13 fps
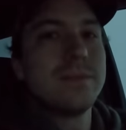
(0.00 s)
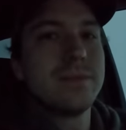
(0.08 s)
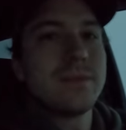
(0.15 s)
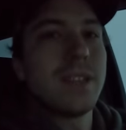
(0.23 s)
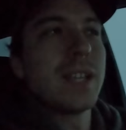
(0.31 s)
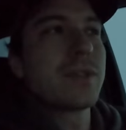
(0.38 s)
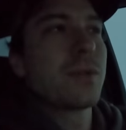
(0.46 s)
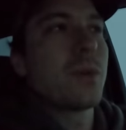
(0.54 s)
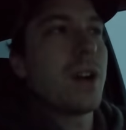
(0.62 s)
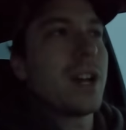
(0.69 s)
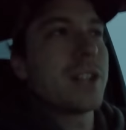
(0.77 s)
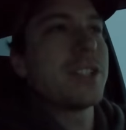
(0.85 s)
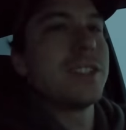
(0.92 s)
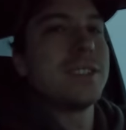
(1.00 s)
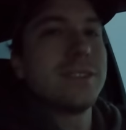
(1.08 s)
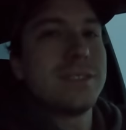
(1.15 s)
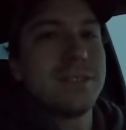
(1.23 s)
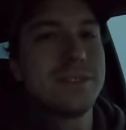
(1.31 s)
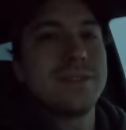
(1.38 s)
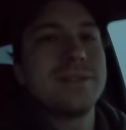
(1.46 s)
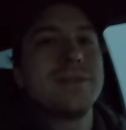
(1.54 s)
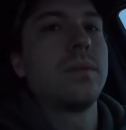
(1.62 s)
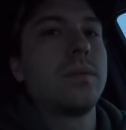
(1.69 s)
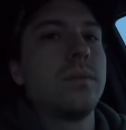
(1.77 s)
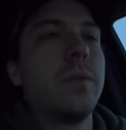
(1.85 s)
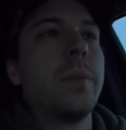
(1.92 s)
Thanks for watching.
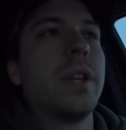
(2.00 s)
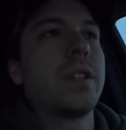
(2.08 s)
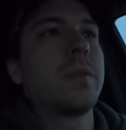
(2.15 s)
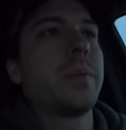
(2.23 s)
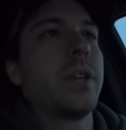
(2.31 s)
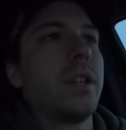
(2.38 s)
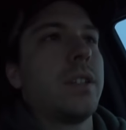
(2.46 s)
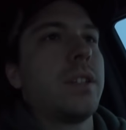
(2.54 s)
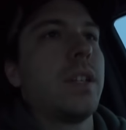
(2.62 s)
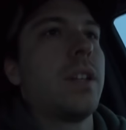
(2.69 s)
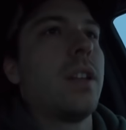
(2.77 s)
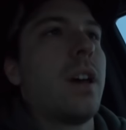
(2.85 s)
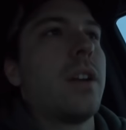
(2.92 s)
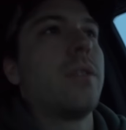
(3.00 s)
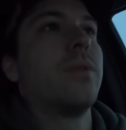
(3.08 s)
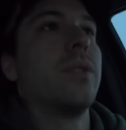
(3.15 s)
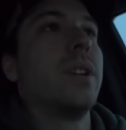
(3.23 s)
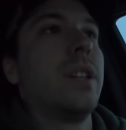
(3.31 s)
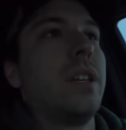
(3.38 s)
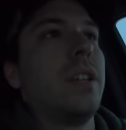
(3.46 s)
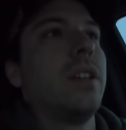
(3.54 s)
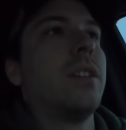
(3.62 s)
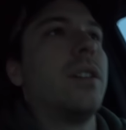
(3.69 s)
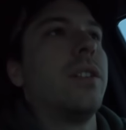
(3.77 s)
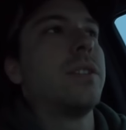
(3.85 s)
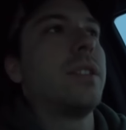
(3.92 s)
We've been experiencing a lot of really
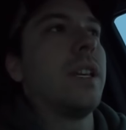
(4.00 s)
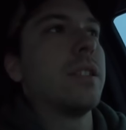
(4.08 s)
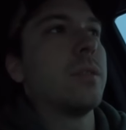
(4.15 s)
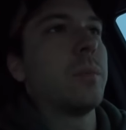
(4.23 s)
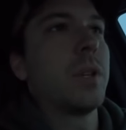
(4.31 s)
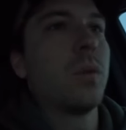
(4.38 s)
unseasonably